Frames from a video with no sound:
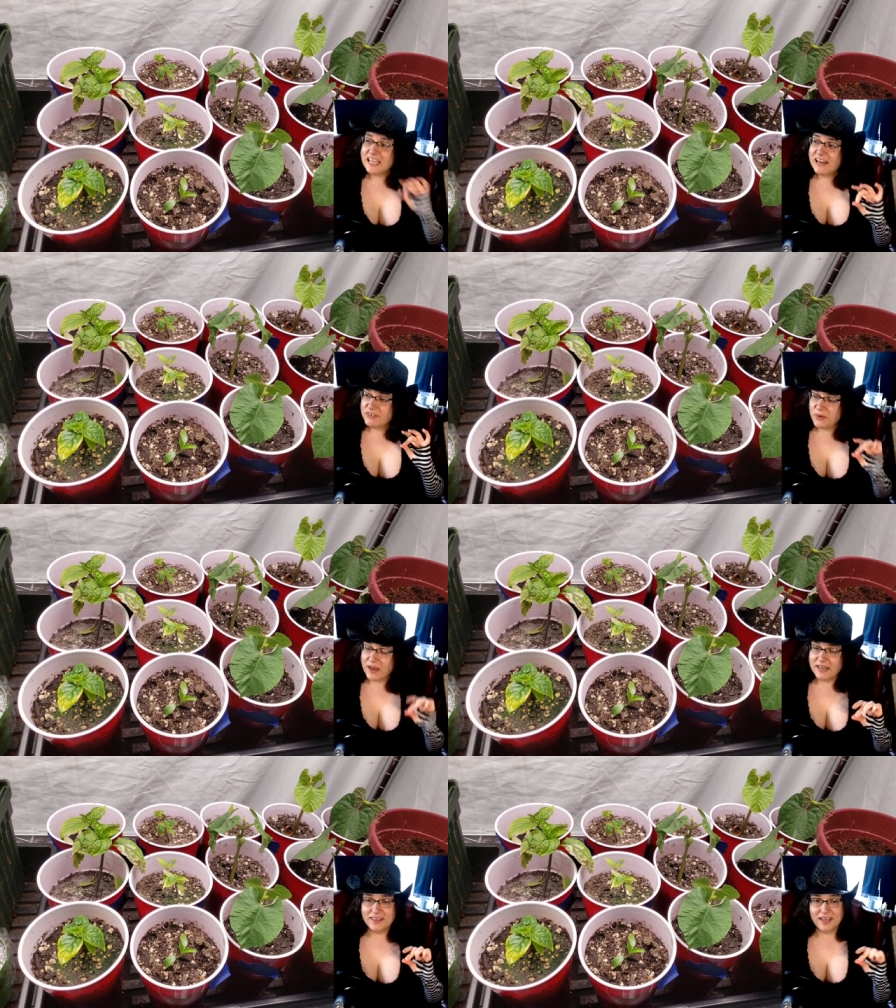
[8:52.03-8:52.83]
never do
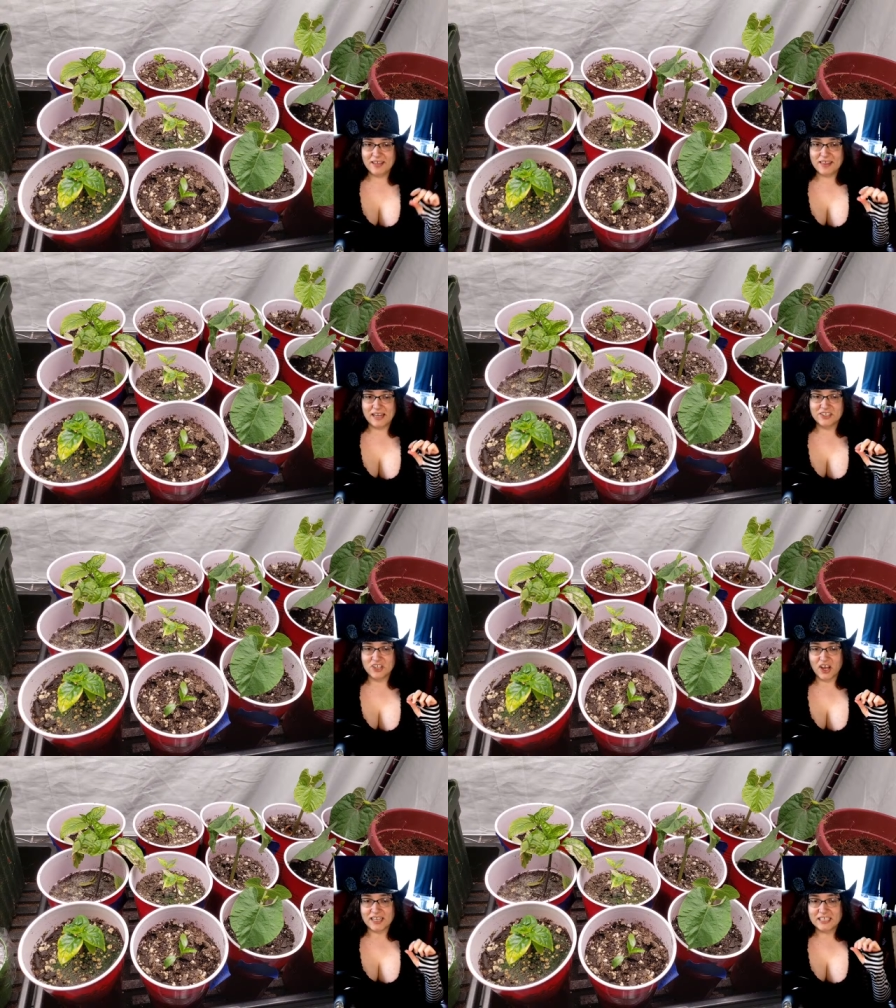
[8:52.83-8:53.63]
anything that is
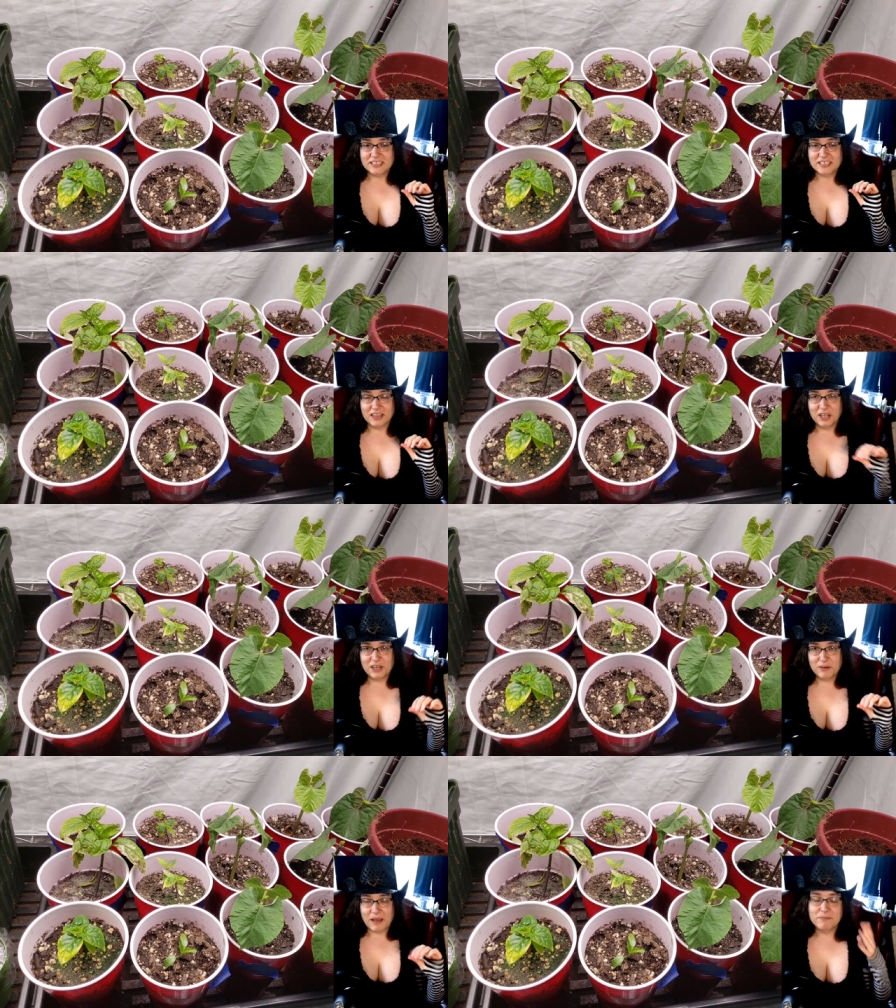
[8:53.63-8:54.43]
not at least a
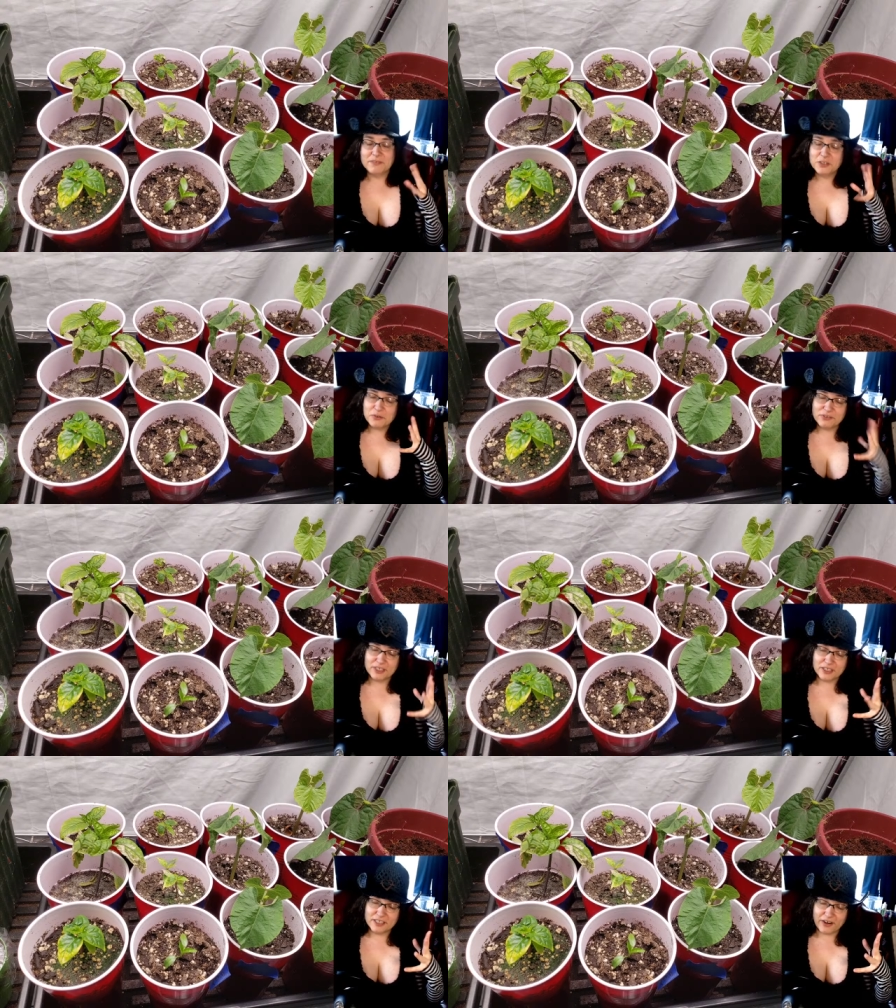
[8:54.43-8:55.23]
little, I'm too
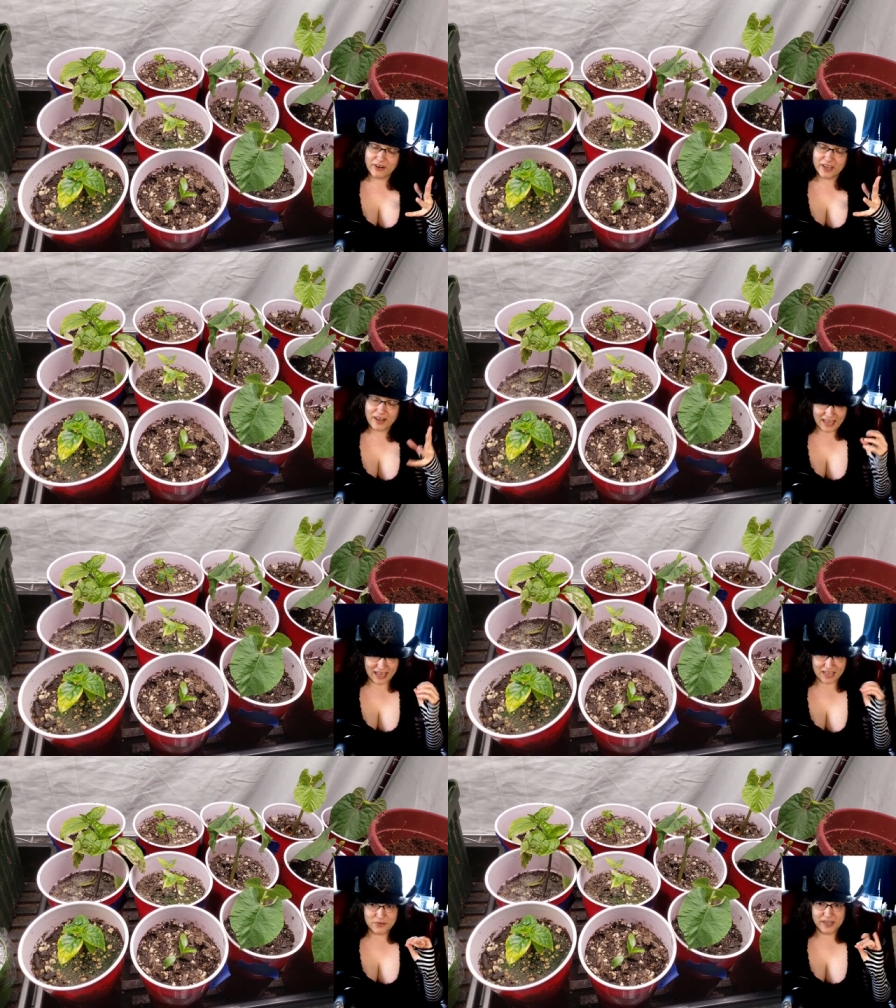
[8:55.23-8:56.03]
utilitarian. I
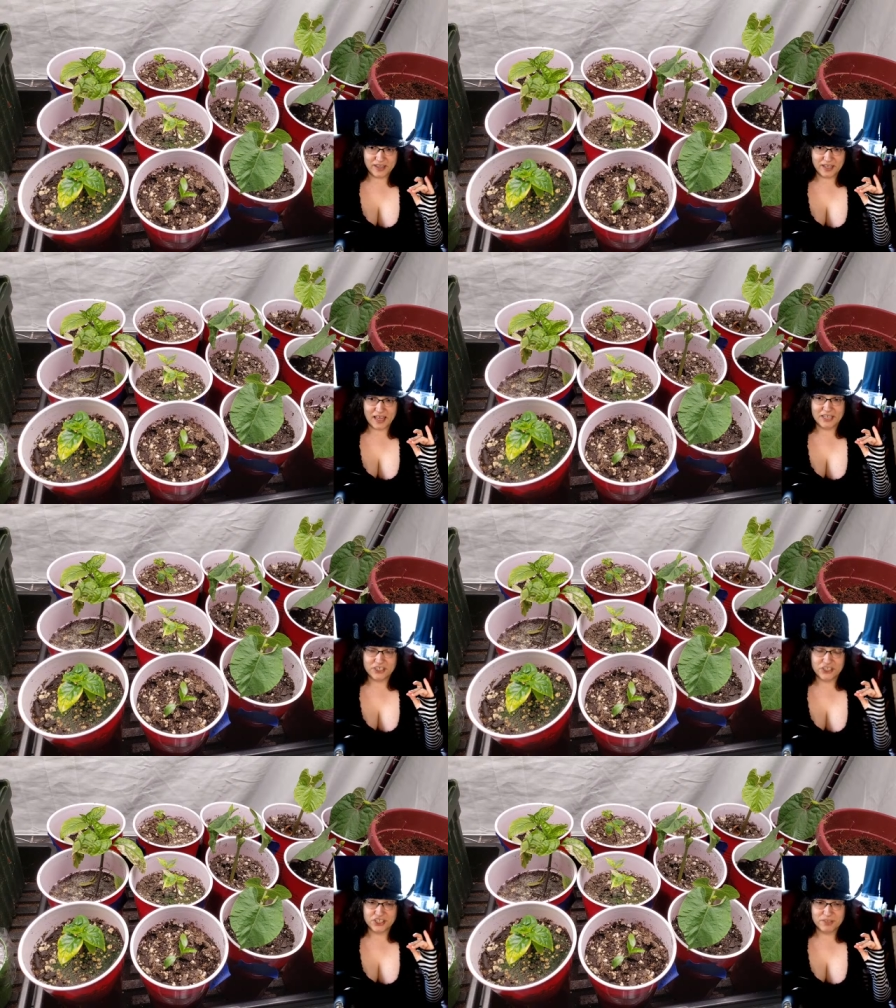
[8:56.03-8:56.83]
can't do anything that
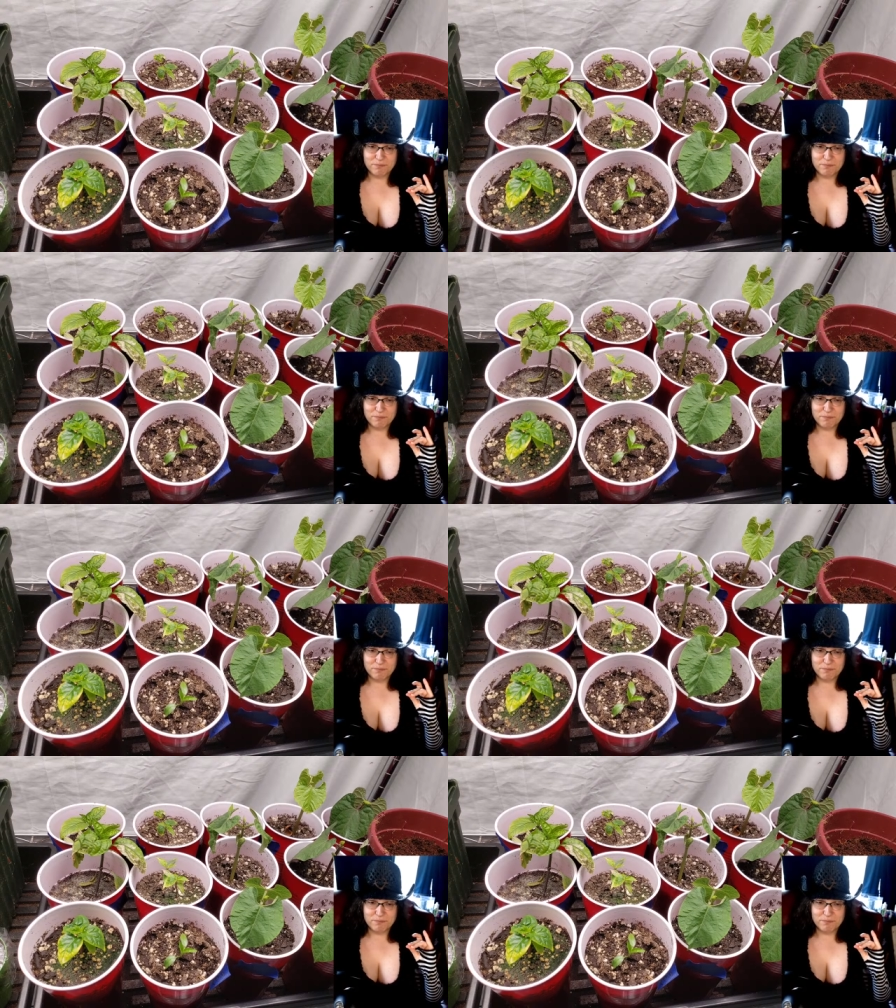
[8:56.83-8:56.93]
is just